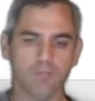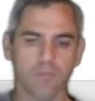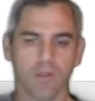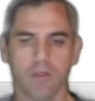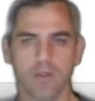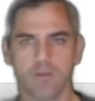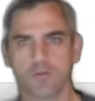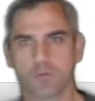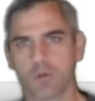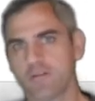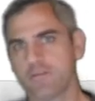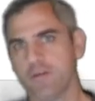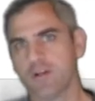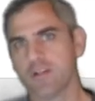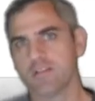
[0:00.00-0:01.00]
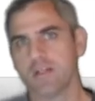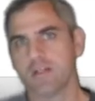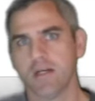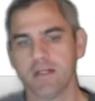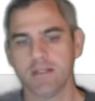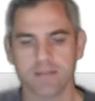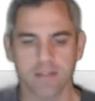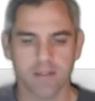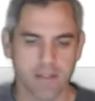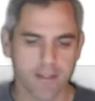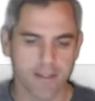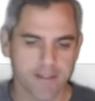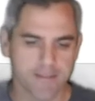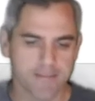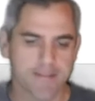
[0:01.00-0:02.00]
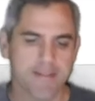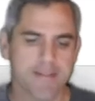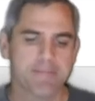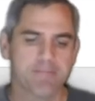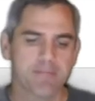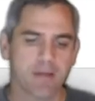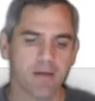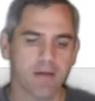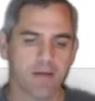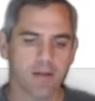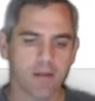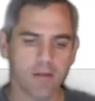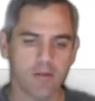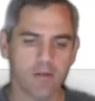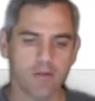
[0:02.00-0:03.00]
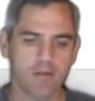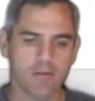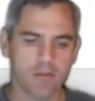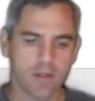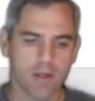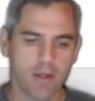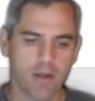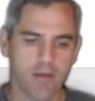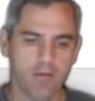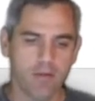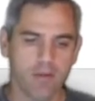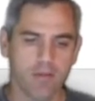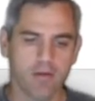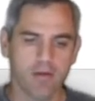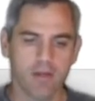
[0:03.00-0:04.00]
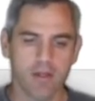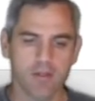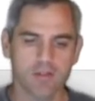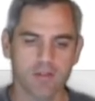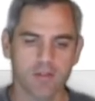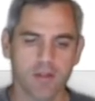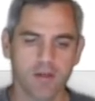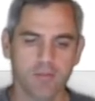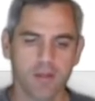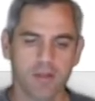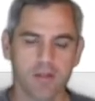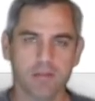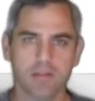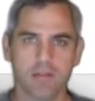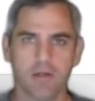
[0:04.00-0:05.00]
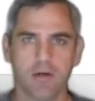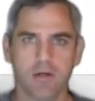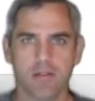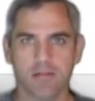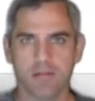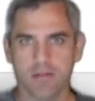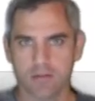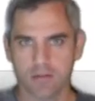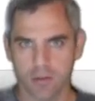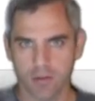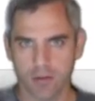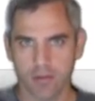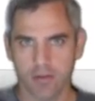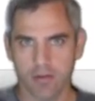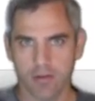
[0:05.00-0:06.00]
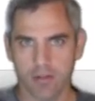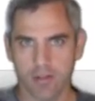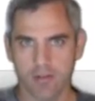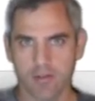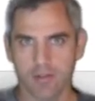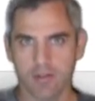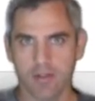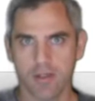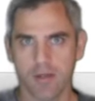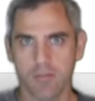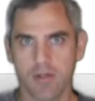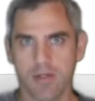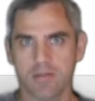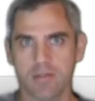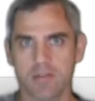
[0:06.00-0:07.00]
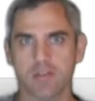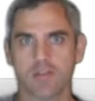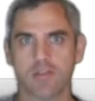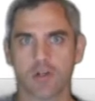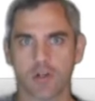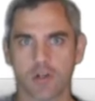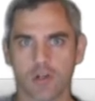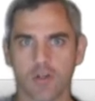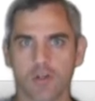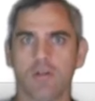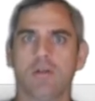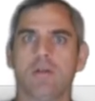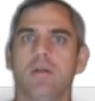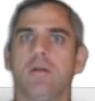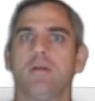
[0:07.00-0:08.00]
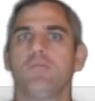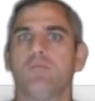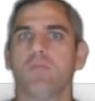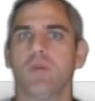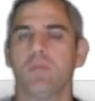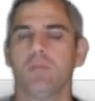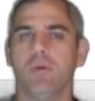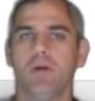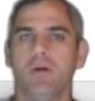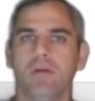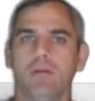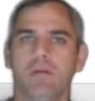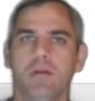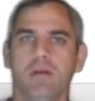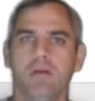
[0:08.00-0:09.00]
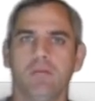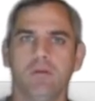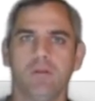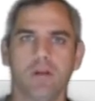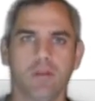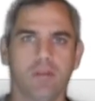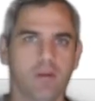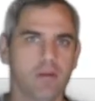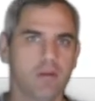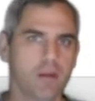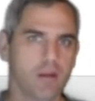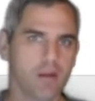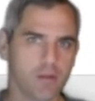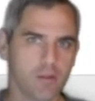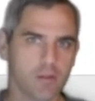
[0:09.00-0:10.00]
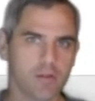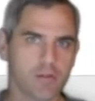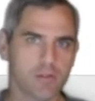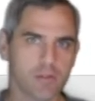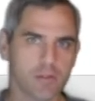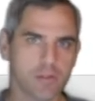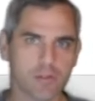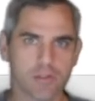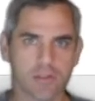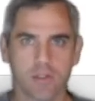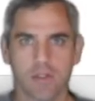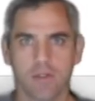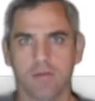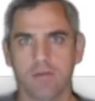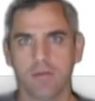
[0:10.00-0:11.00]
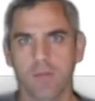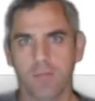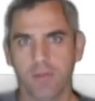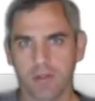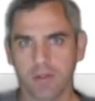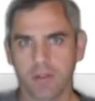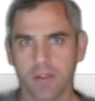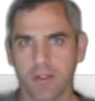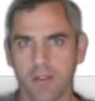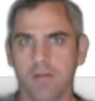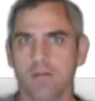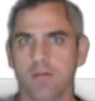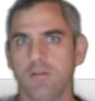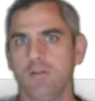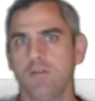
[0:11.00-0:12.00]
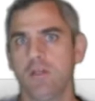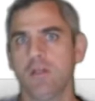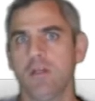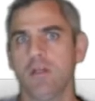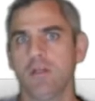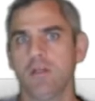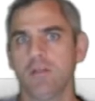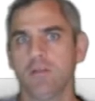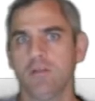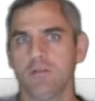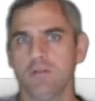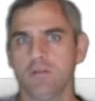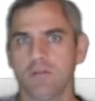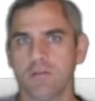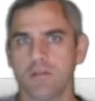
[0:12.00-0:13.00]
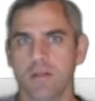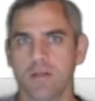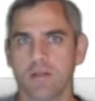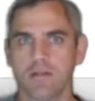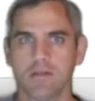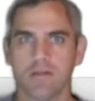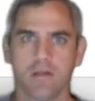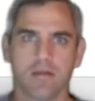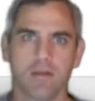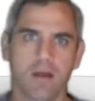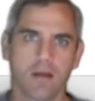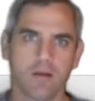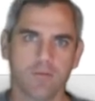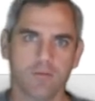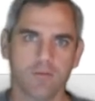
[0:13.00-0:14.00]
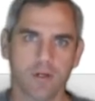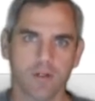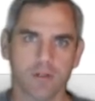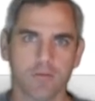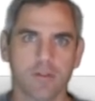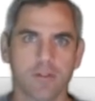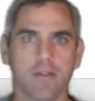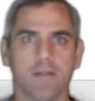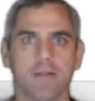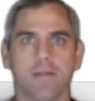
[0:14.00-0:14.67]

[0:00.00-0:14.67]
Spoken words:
So we're going to focus on ICE today. Then you also have the authentication database. Now, ICE has its own authentication database that's internal, but when you're authenticating users, typically you can use things like Active Directory